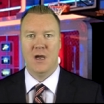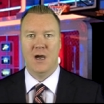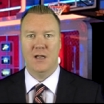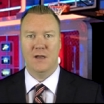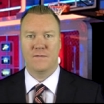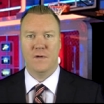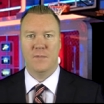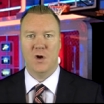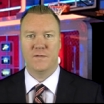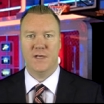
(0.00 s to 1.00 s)
I look for
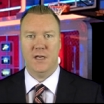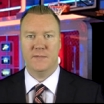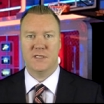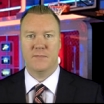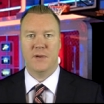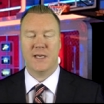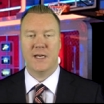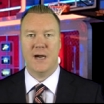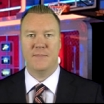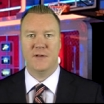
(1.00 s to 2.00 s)
both teams to pick it
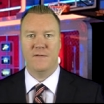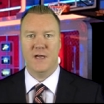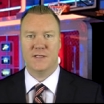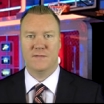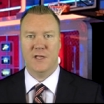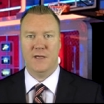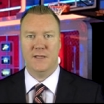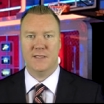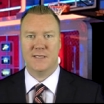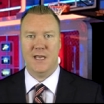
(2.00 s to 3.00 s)
up defensively in
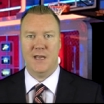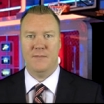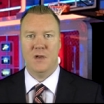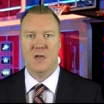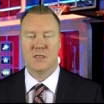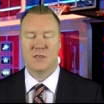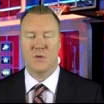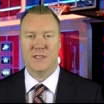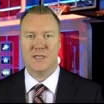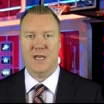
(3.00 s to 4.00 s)
this game. So
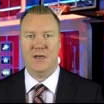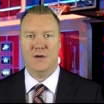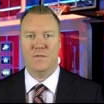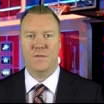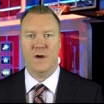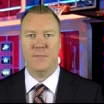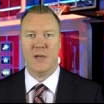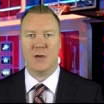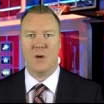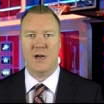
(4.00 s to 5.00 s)
once again, your free
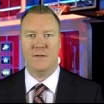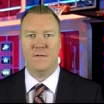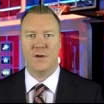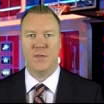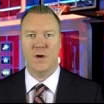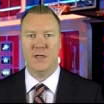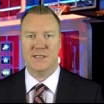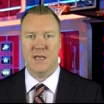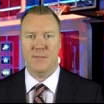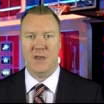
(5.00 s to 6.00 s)
pick winner for
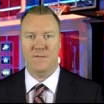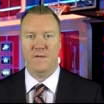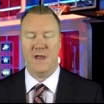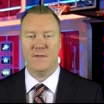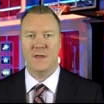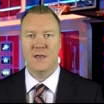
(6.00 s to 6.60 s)
Thursday, May fifth.